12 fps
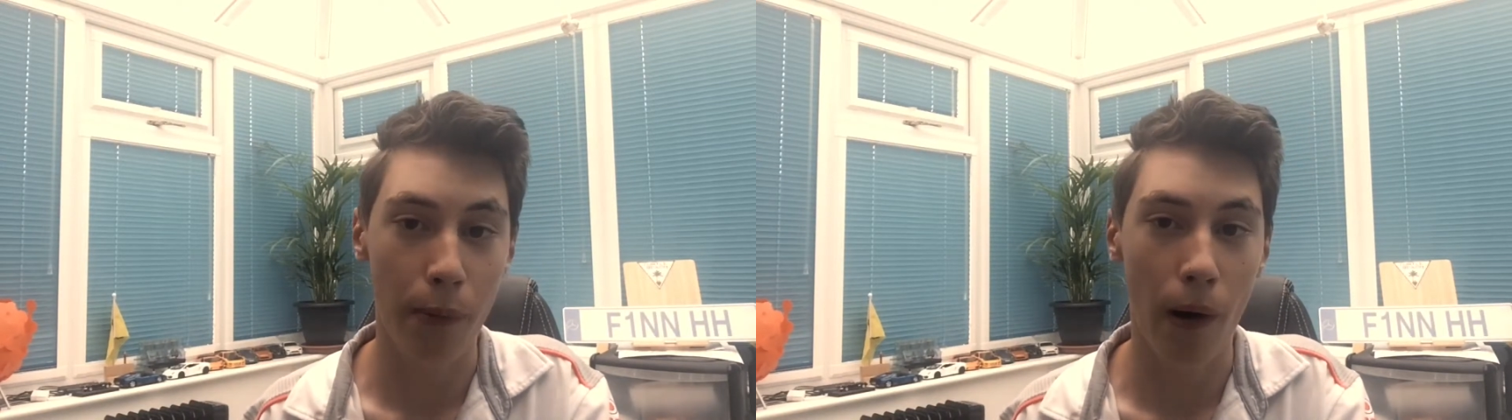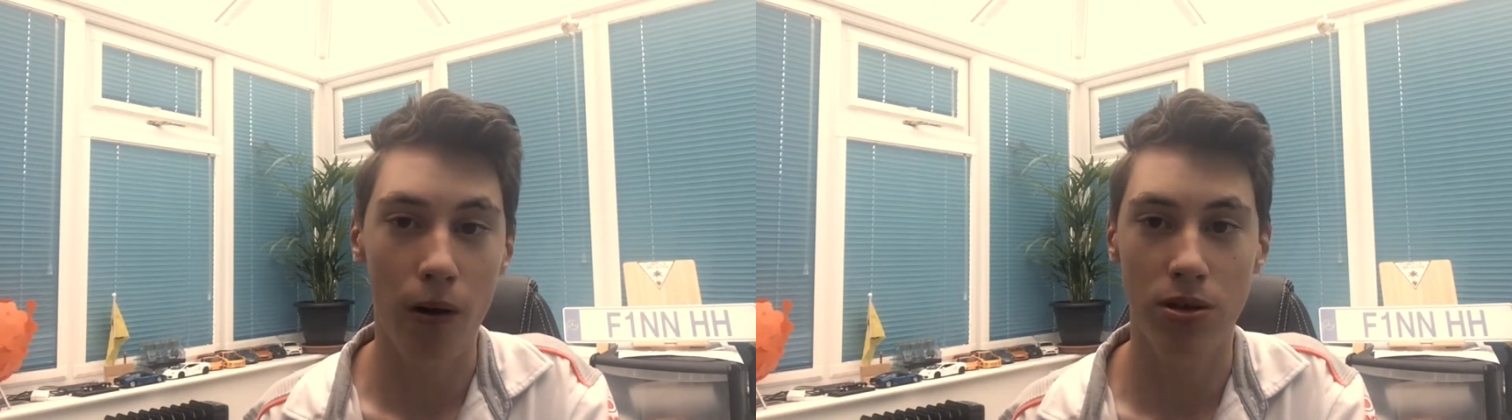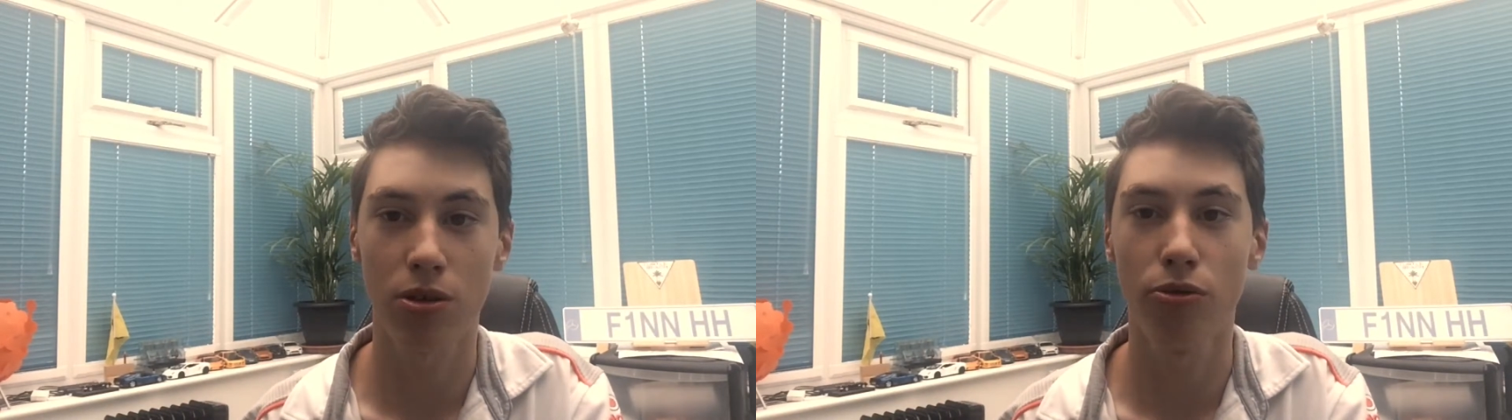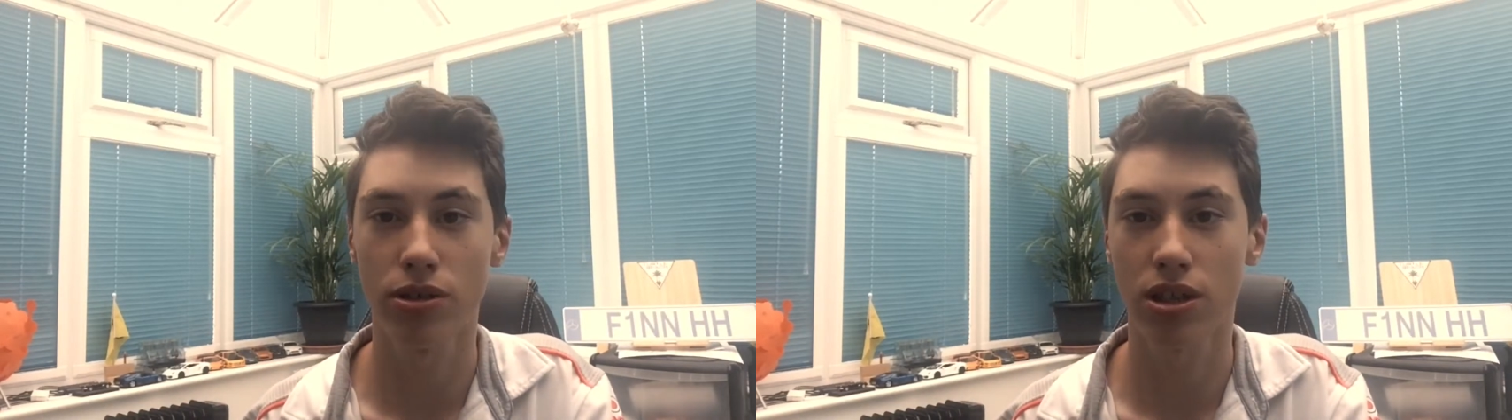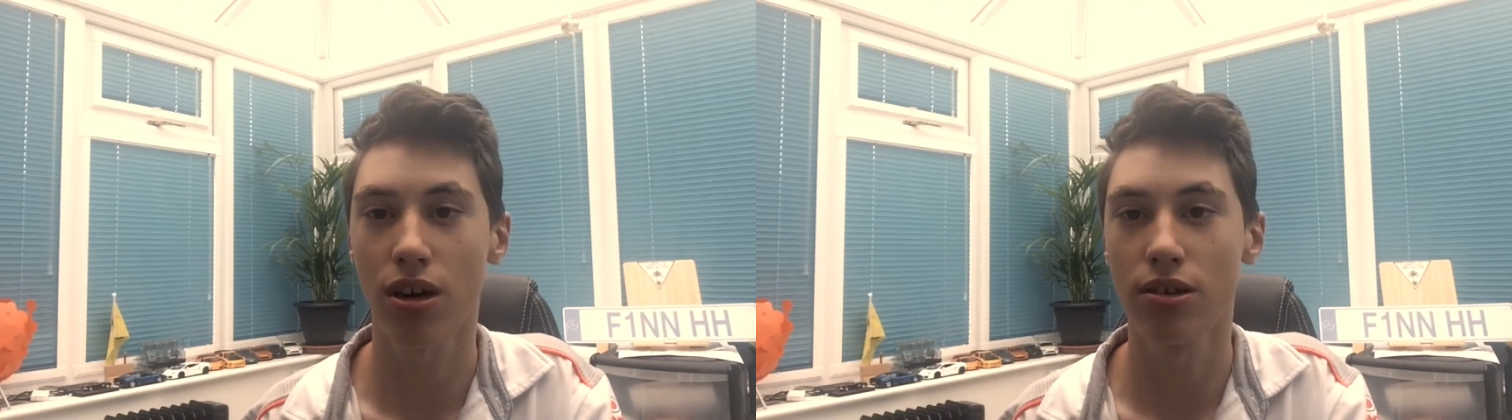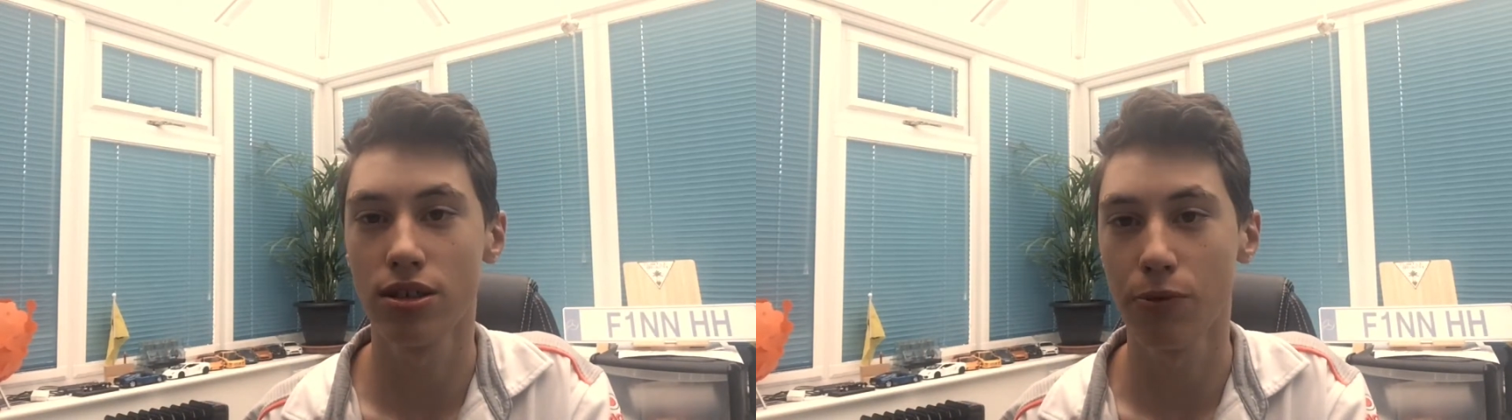Porsche was
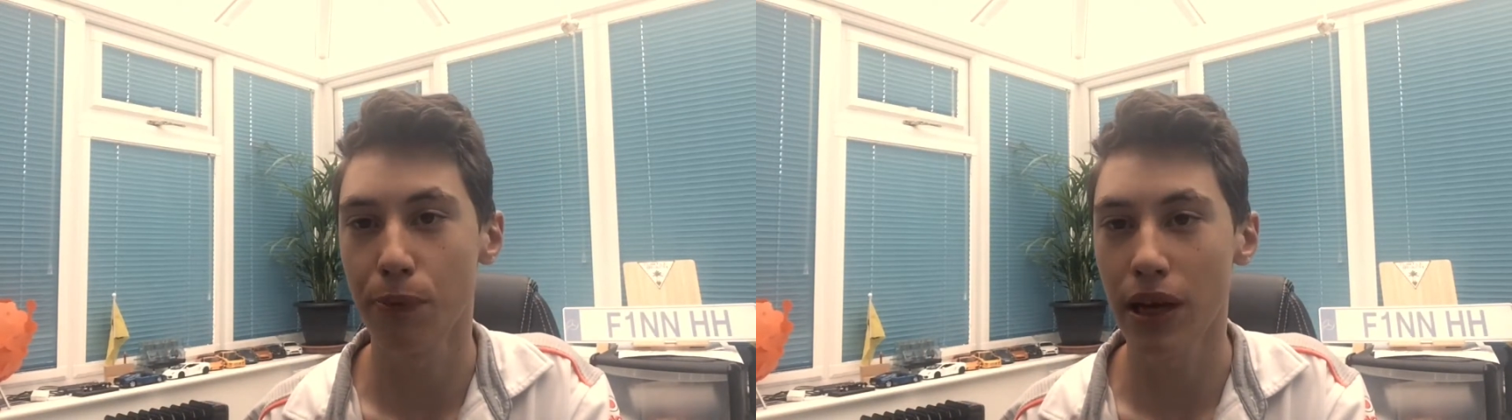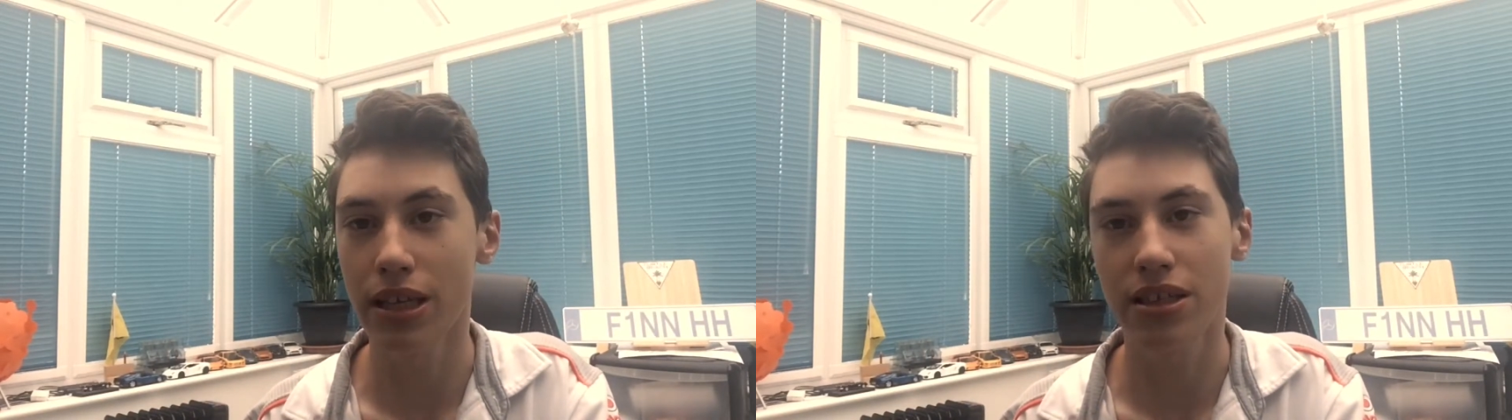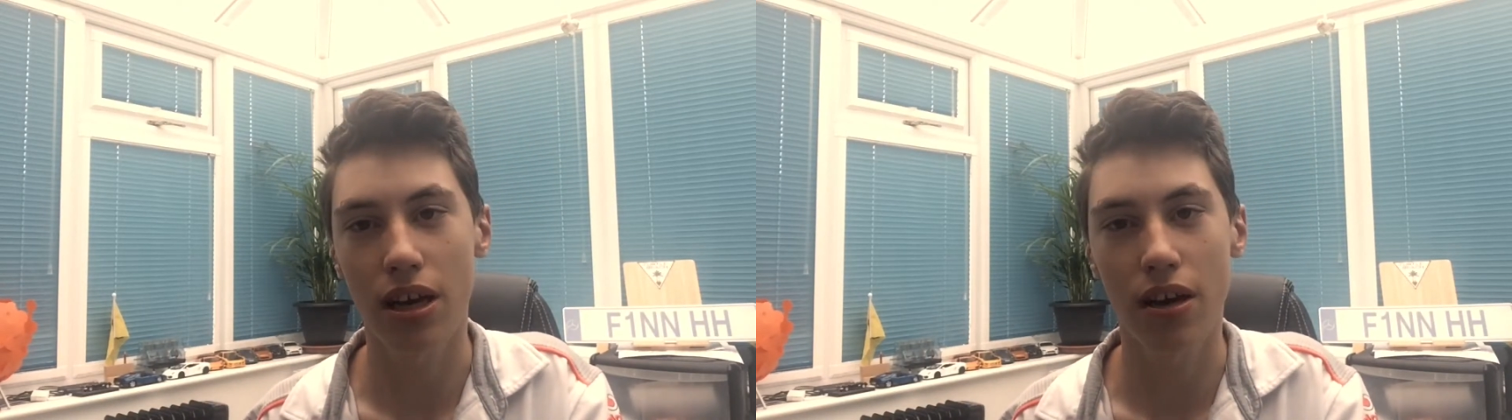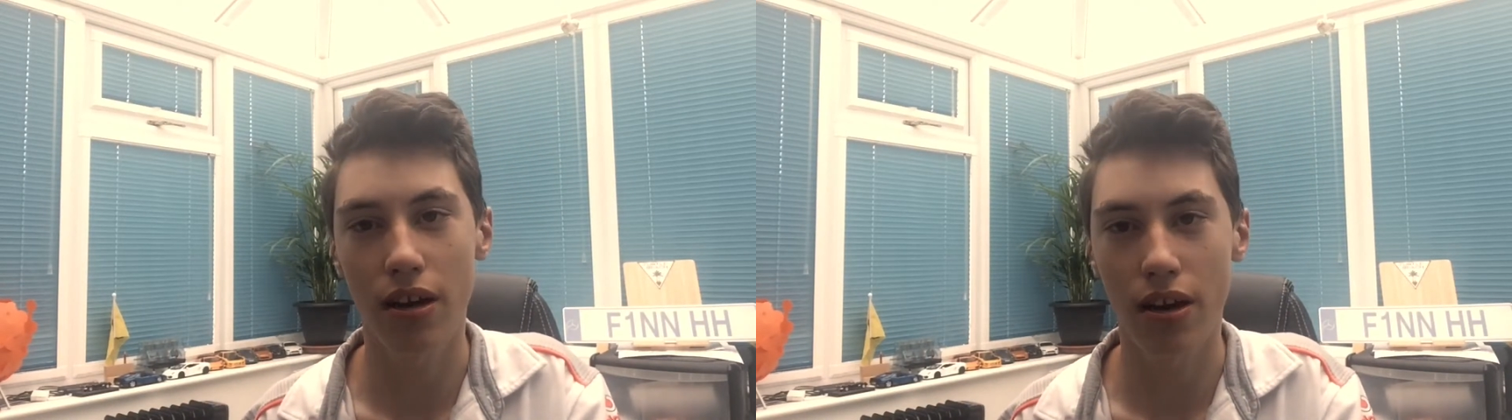going to beat